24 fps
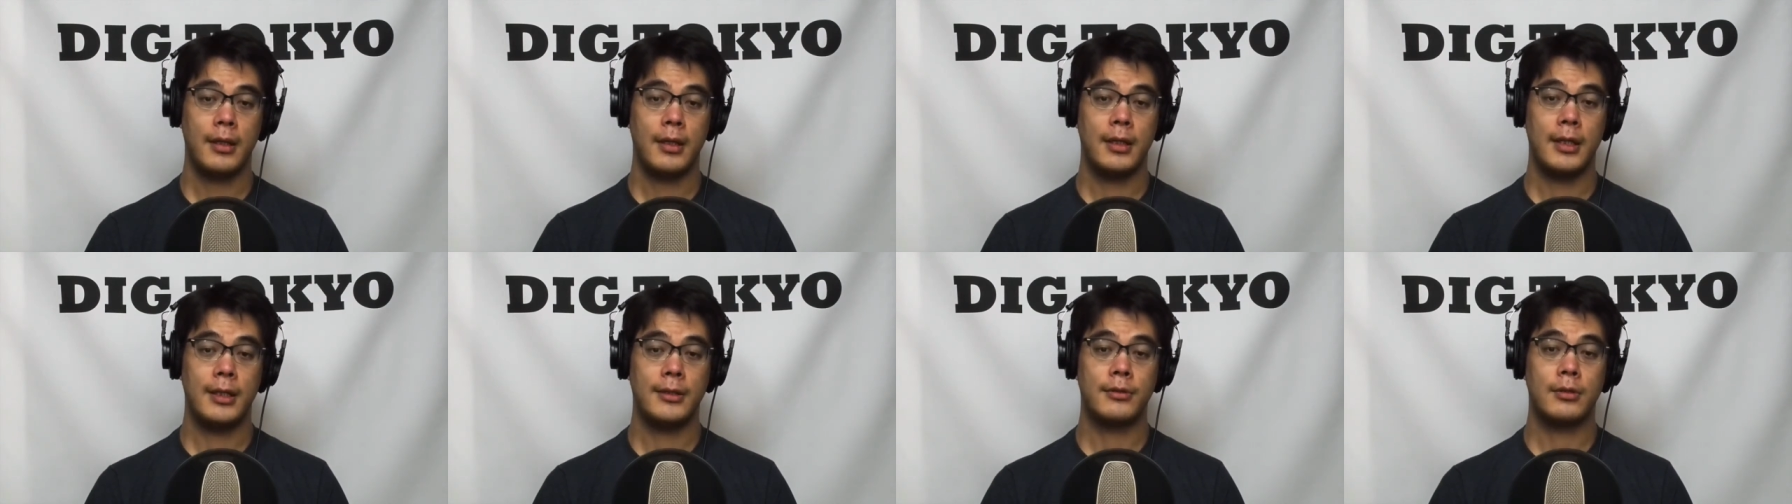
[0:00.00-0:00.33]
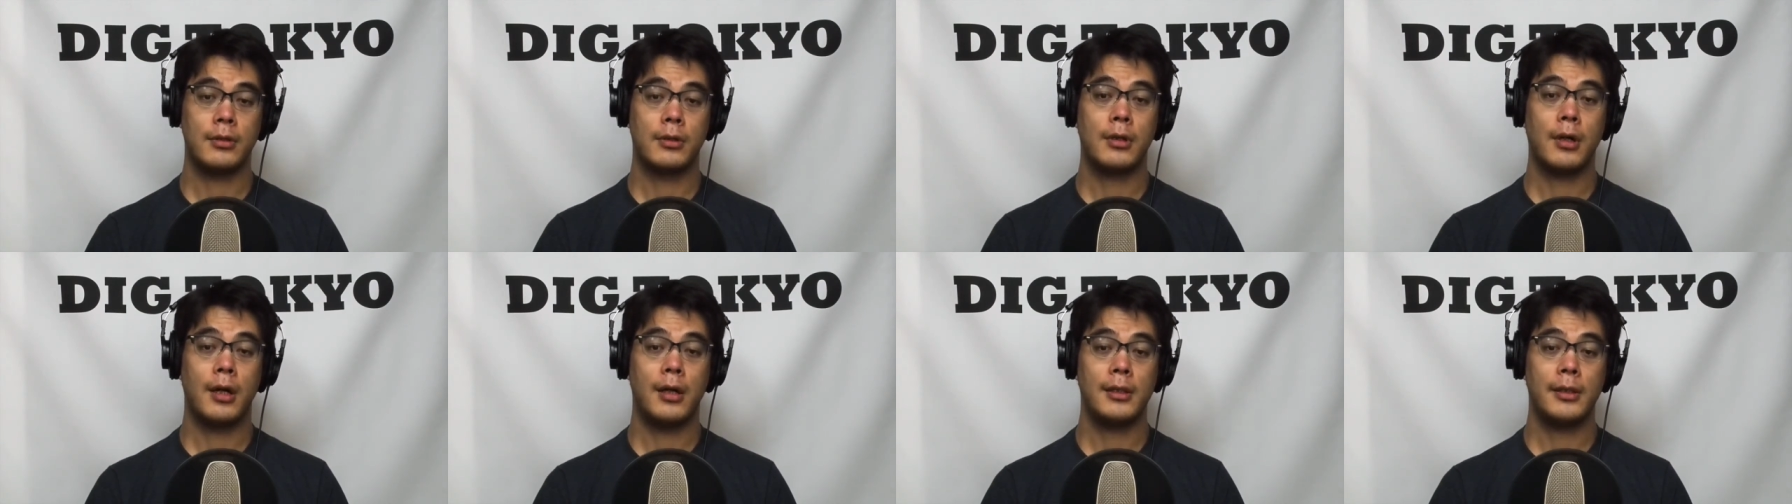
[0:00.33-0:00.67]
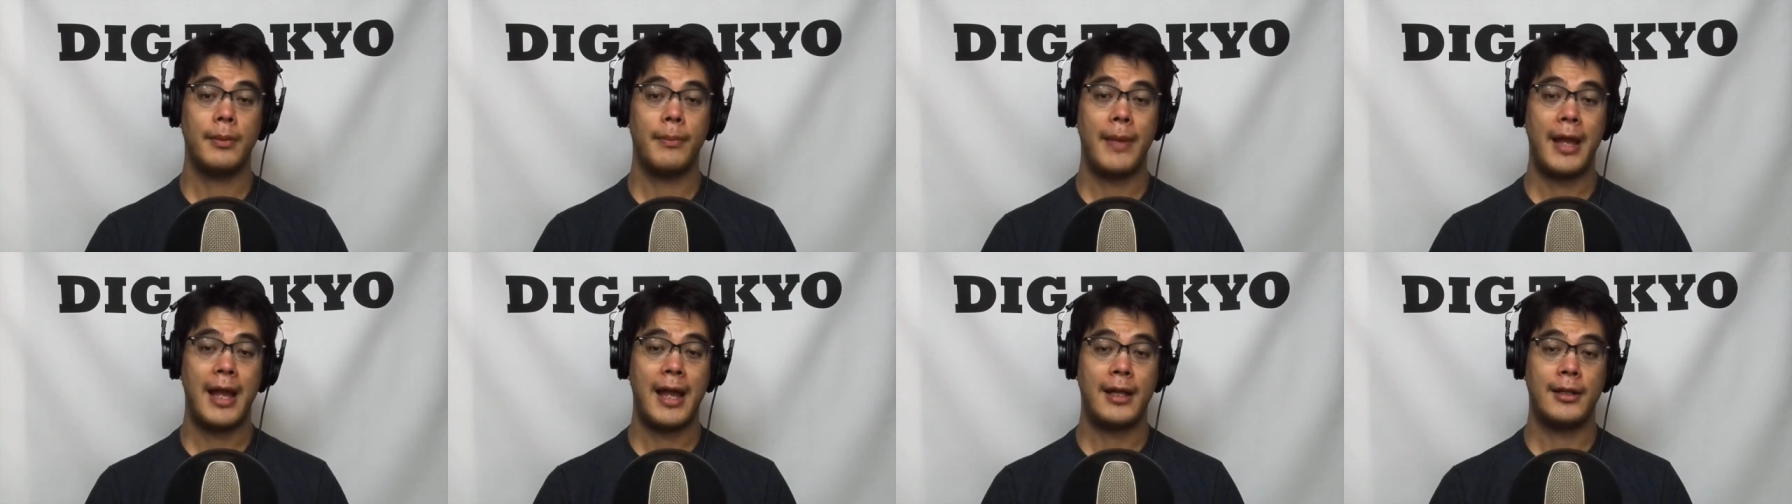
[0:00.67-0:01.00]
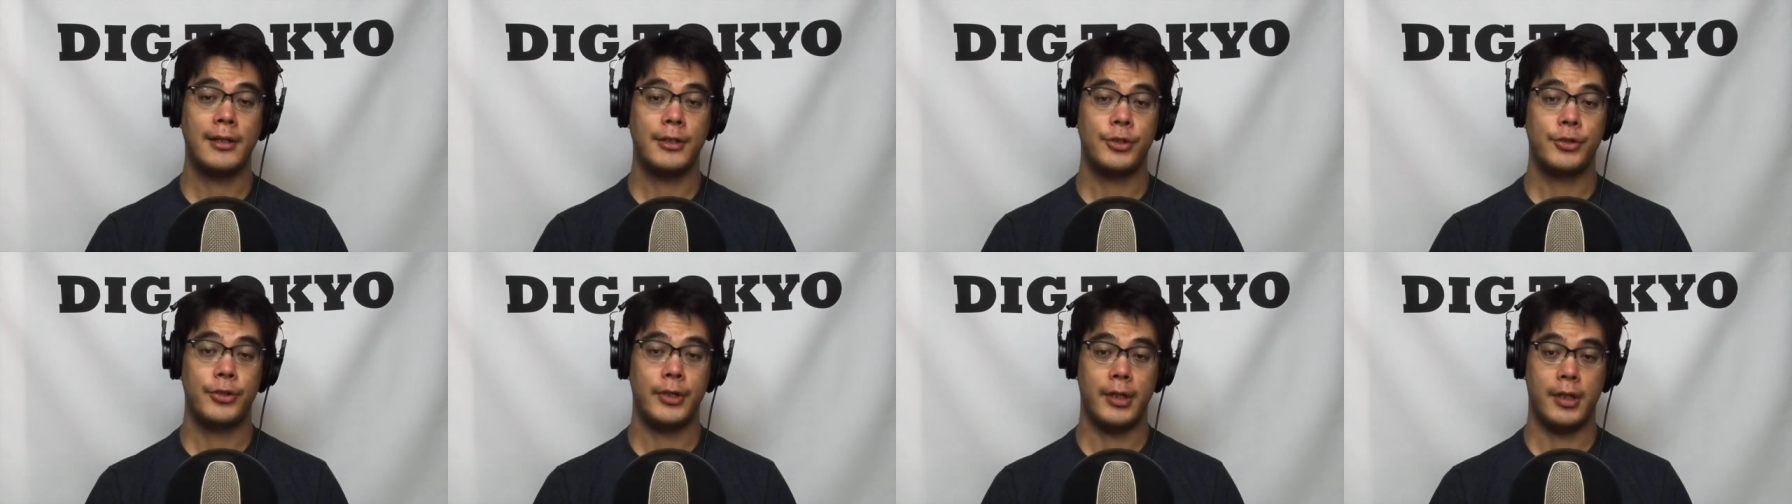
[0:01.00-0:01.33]
and to call a man
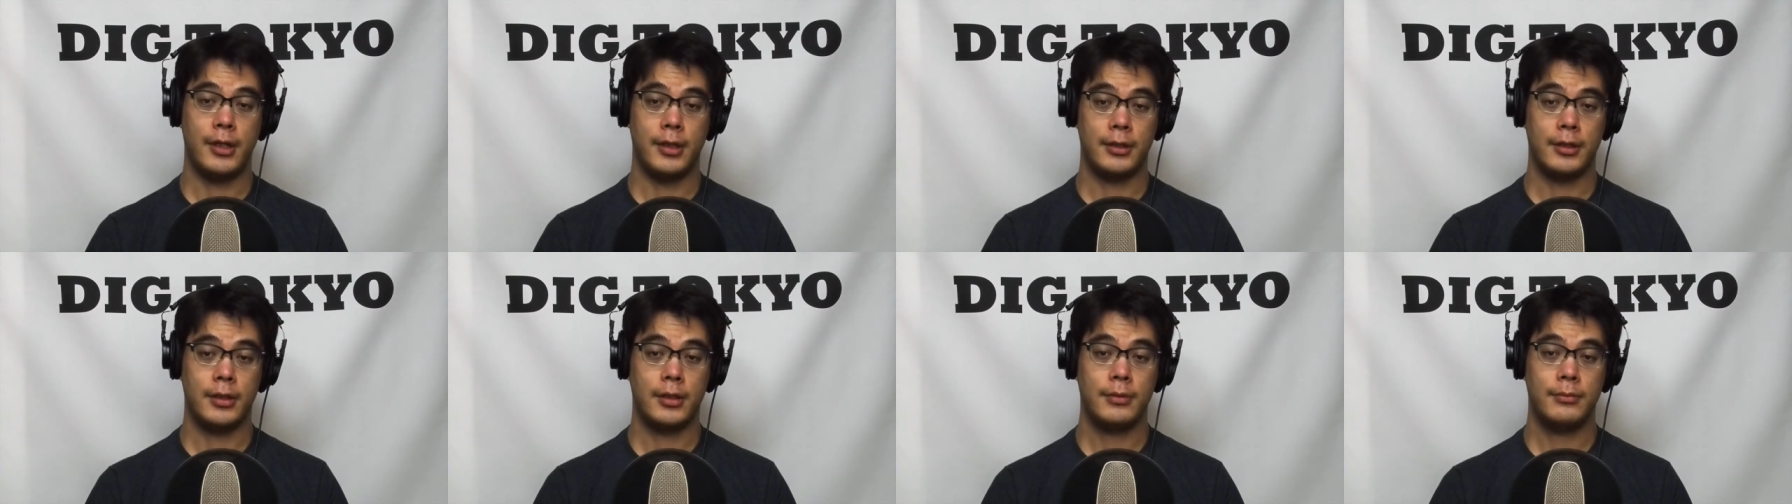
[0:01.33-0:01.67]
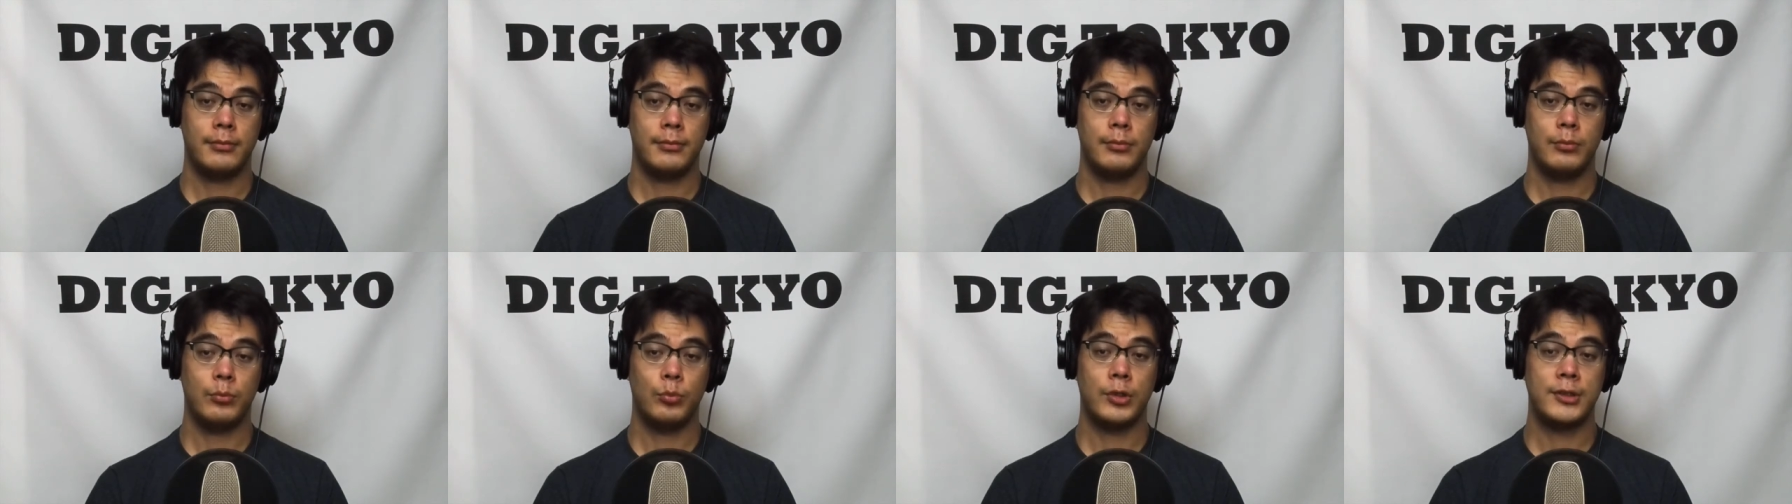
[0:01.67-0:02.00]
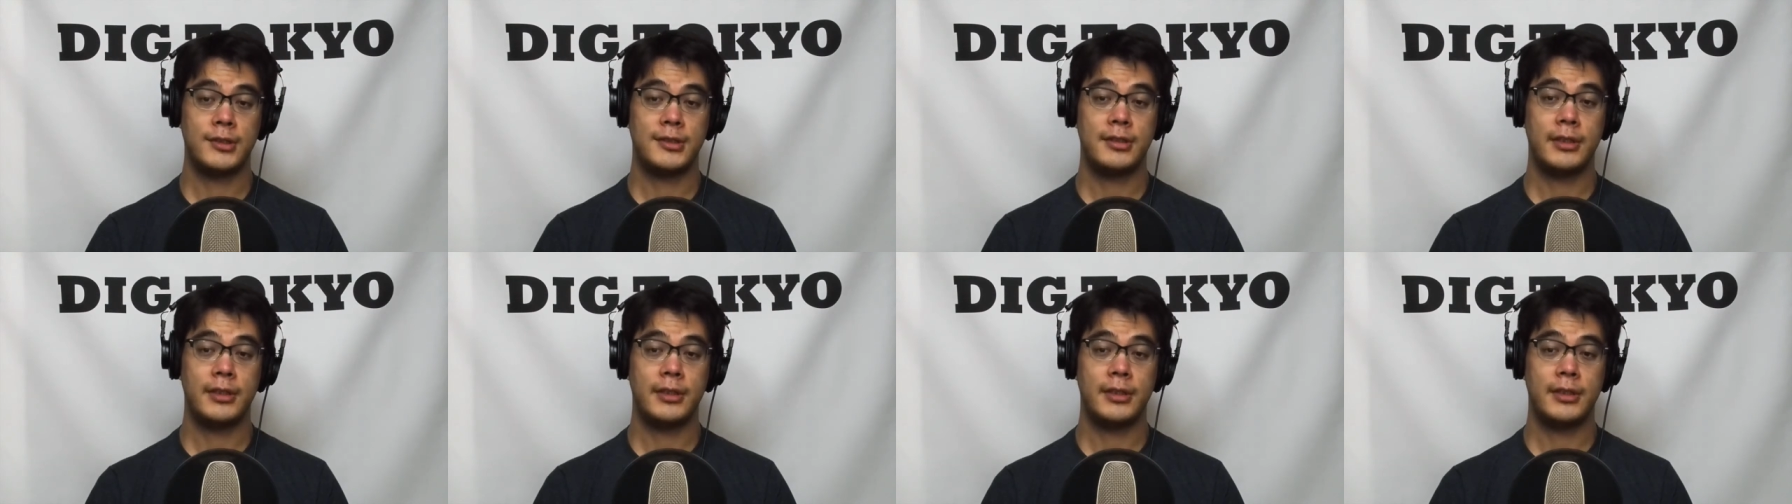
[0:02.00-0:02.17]
a tree hugger was